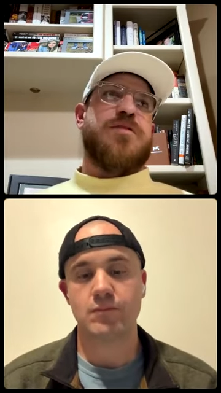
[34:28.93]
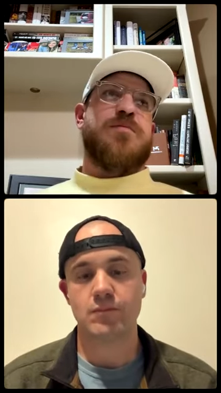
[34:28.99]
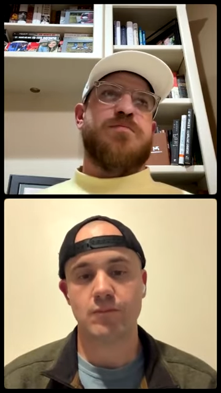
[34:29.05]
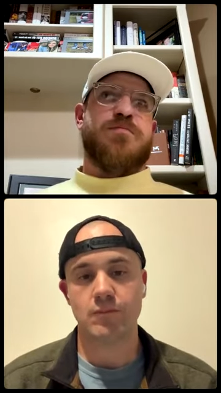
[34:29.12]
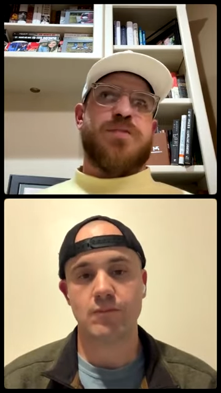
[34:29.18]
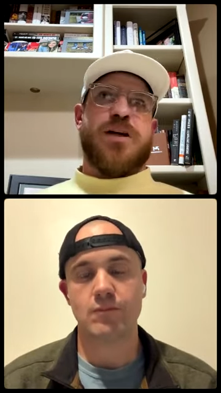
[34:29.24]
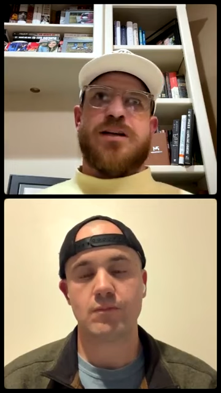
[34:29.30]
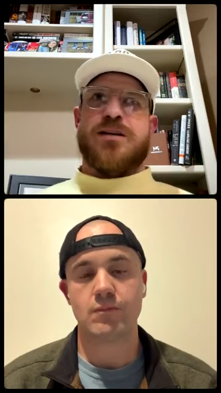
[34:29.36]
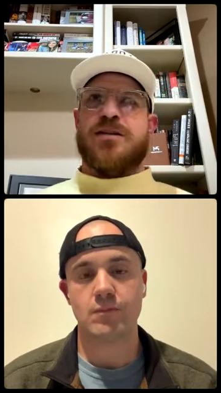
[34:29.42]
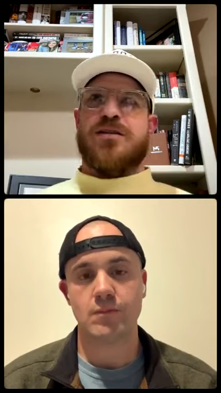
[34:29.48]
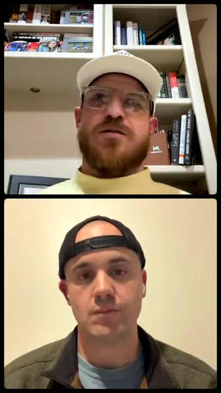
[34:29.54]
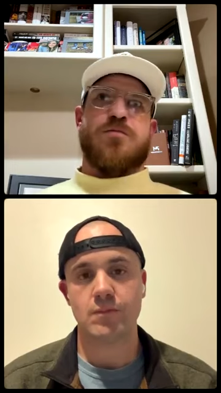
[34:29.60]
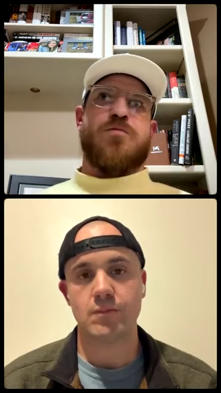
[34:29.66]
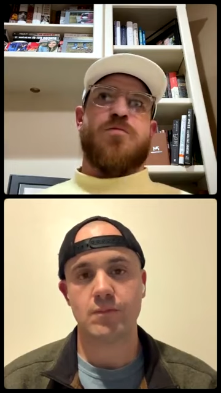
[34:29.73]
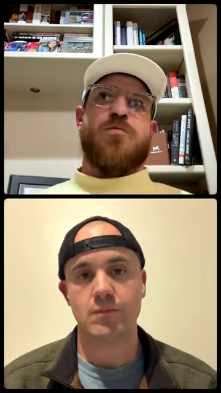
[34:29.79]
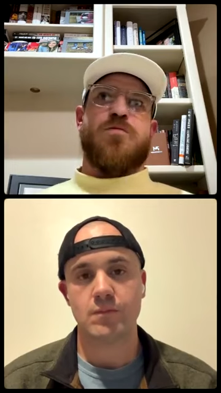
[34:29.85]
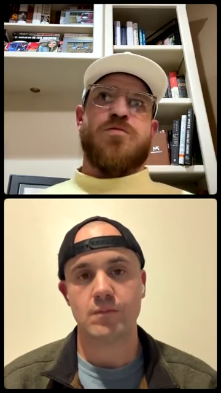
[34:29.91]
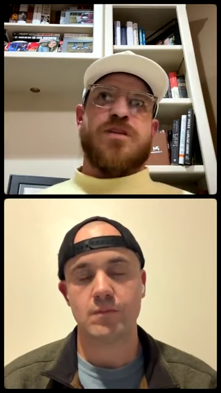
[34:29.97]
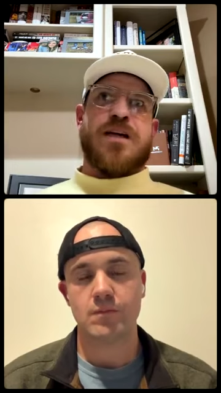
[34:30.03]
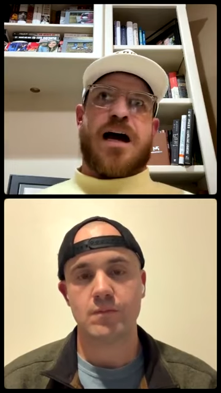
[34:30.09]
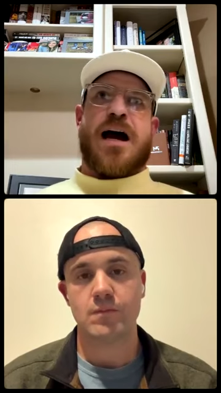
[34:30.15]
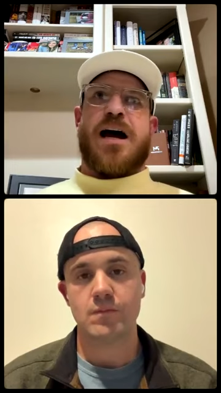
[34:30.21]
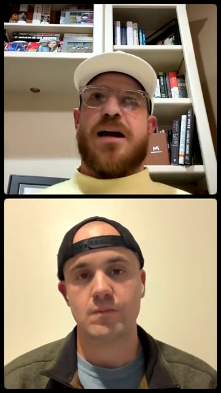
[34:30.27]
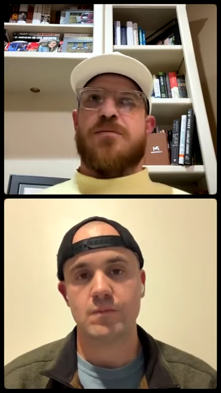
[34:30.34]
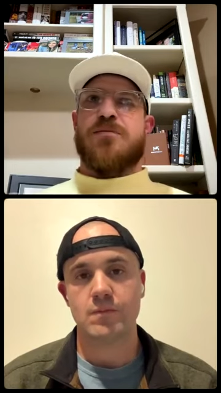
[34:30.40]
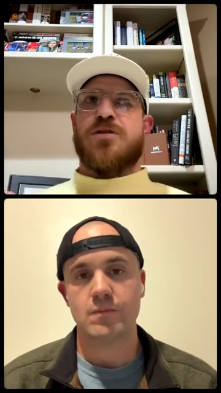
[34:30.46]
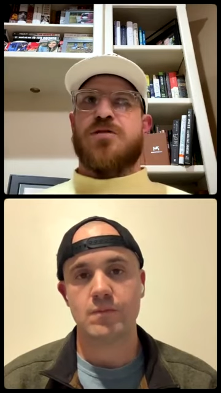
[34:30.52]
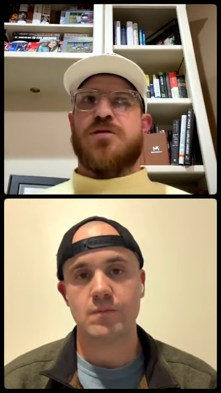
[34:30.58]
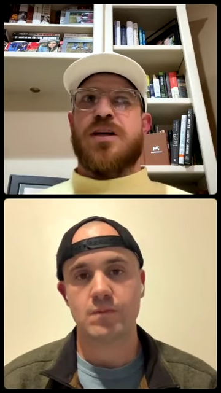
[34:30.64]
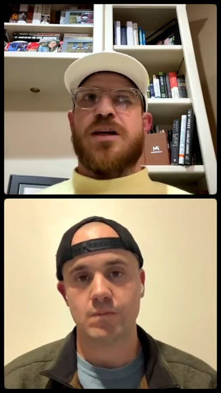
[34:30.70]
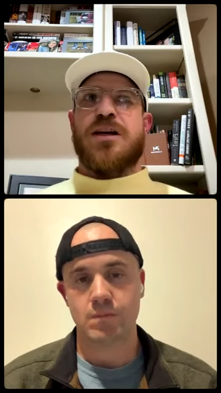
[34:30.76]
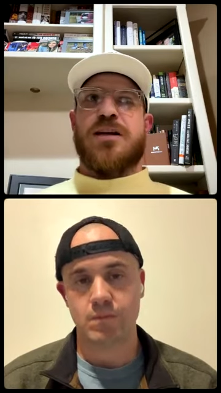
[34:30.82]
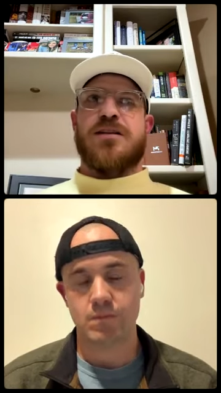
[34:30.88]
Speaker 1: places or times or
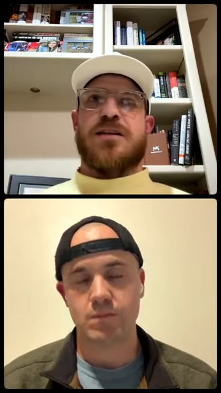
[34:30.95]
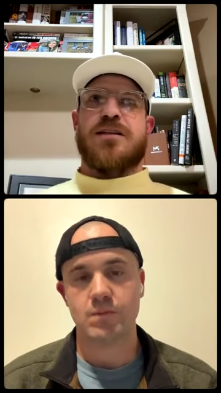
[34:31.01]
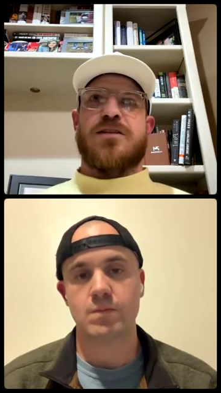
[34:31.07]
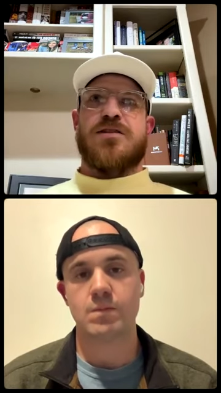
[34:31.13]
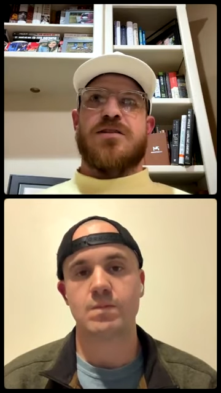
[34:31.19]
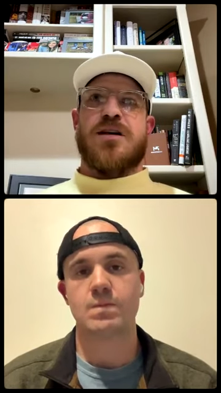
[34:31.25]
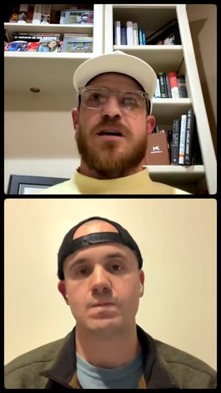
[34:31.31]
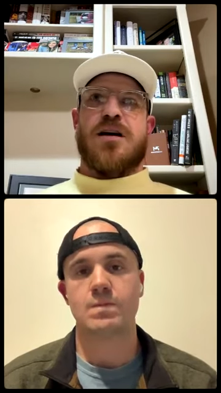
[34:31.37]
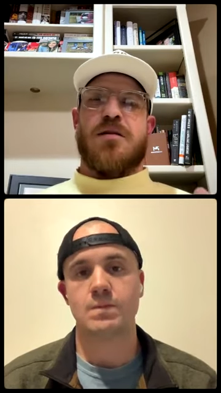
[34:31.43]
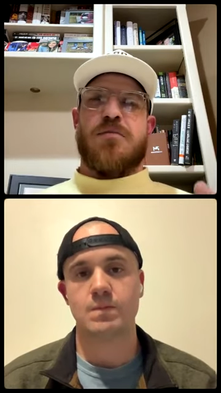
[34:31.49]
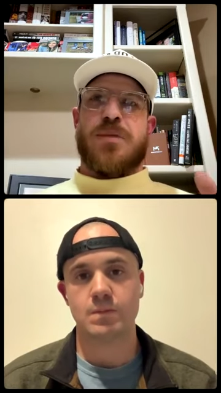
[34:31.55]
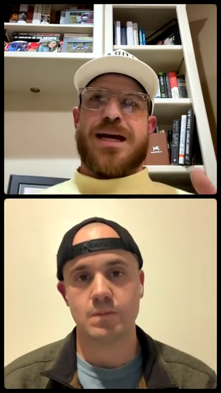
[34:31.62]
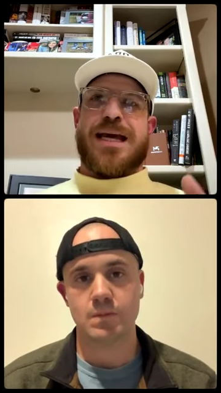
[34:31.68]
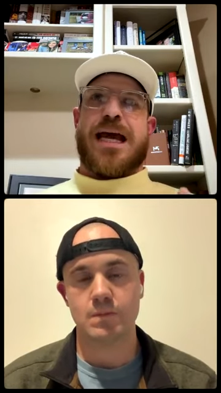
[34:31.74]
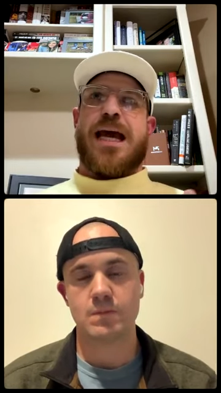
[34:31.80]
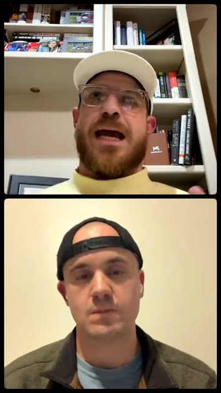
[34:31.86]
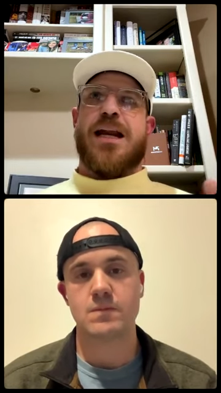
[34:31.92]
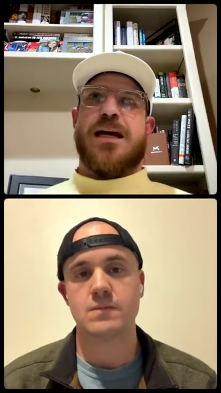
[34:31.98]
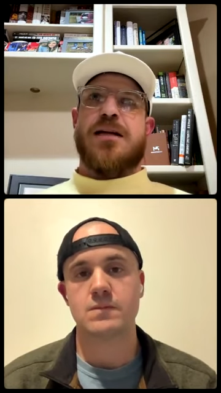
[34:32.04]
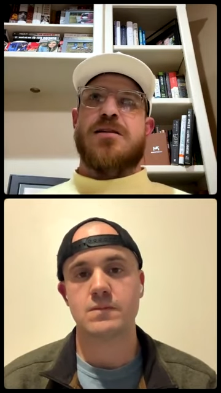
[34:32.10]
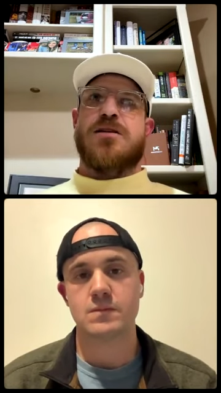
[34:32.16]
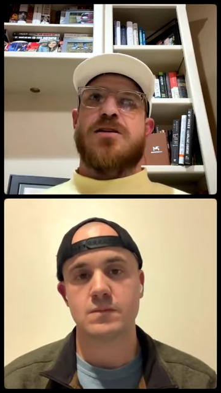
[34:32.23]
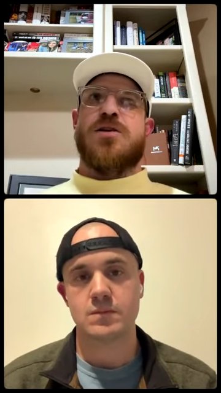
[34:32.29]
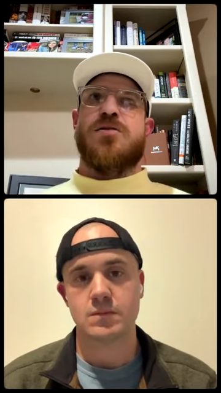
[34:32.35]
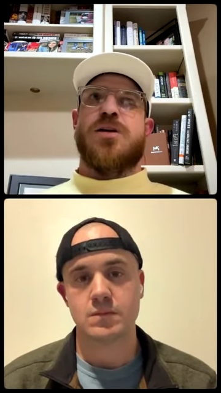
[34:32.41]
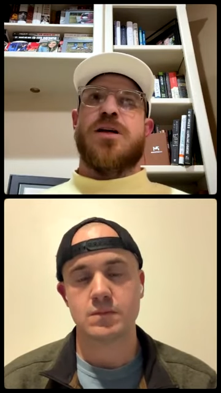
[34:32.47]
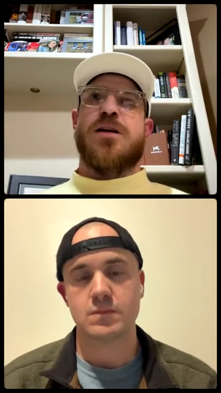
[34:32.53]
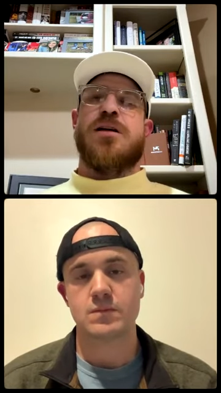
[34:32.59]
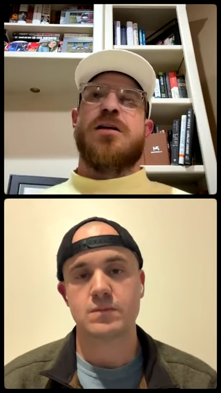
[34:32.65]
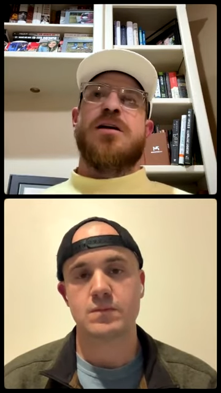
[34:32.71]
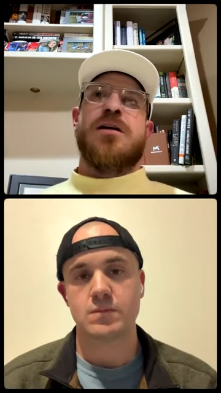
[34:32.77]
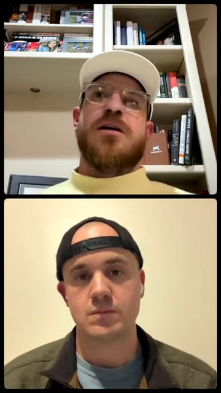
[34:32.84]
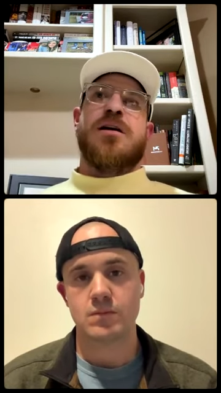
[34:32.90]
things like there's a, a mechanic to it
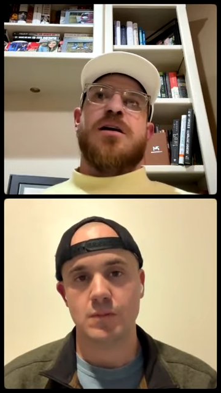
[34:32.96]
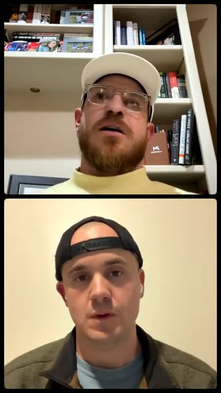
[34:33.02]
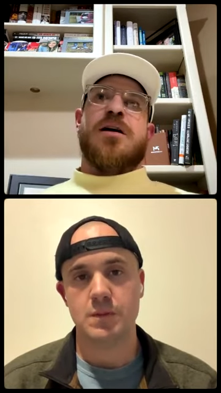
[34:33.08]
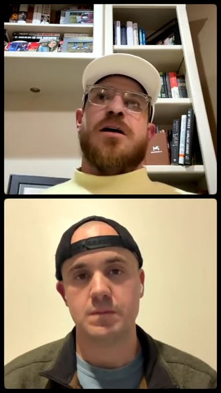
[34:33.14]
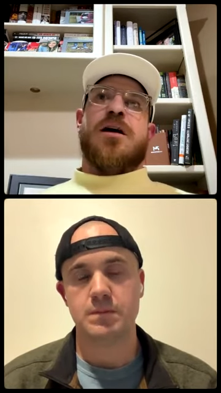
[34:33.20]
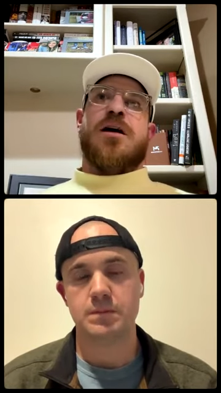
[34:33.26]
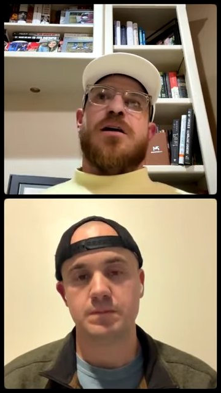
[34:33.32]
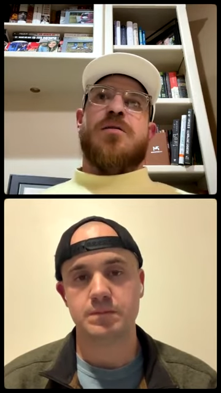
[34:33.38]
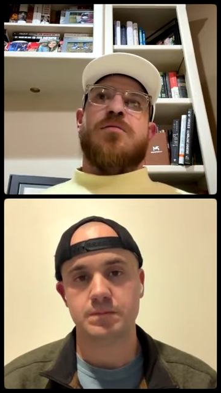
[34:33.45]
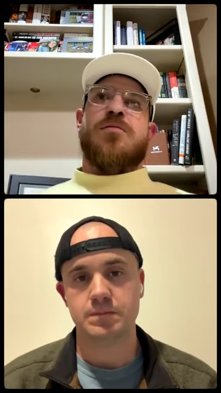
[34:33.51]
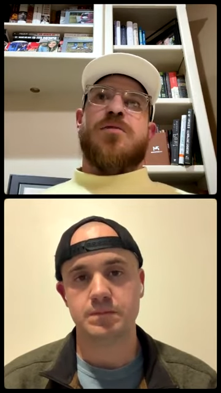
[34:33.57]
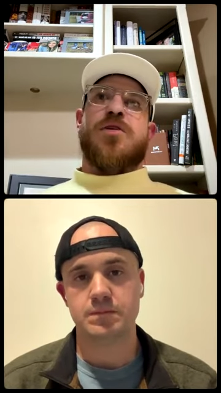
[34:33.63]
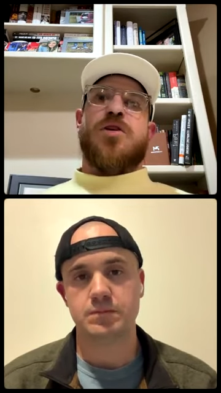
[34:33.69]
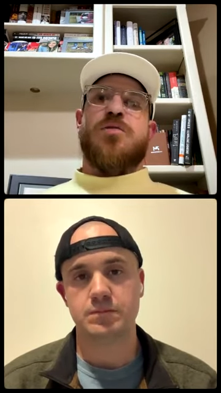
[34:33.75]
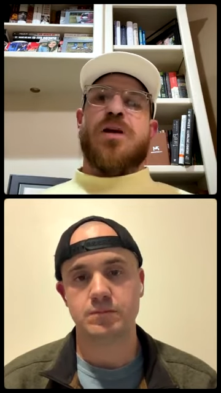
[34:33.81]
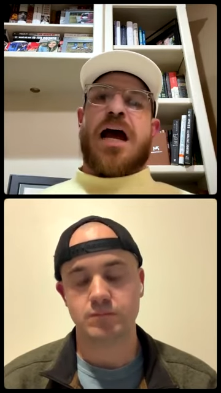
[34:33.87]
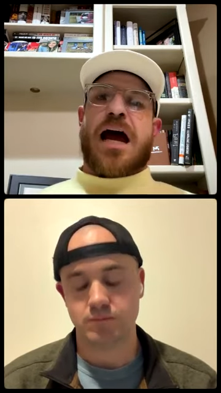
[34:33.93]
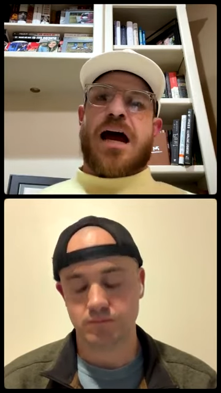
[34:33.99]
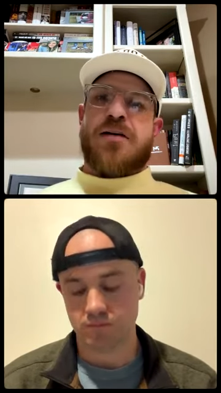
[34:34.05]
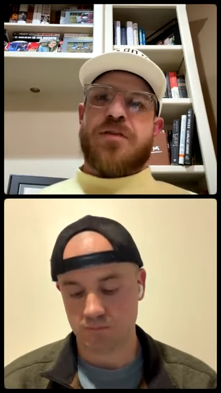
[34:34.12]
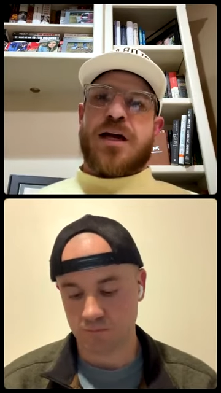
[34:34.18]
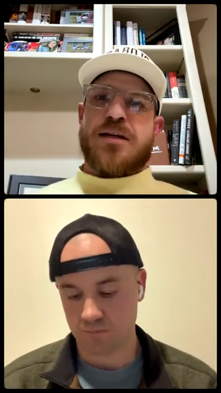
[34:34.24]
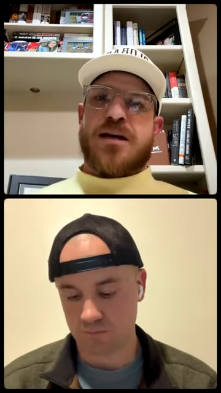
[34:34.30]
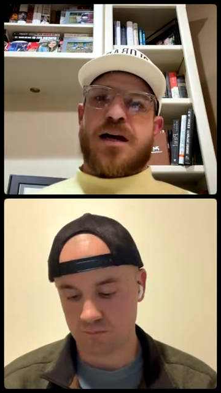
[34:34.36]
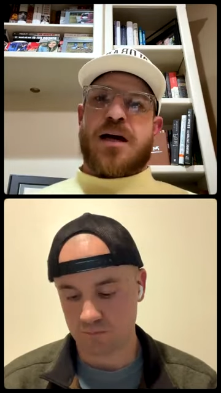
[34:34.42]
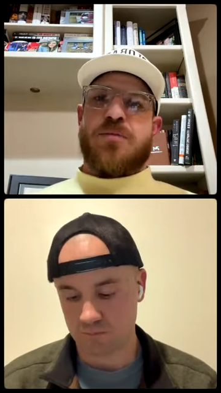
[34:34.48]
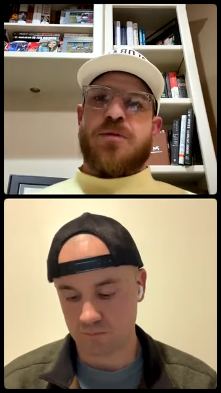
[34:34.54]
yeah. um, you would have that type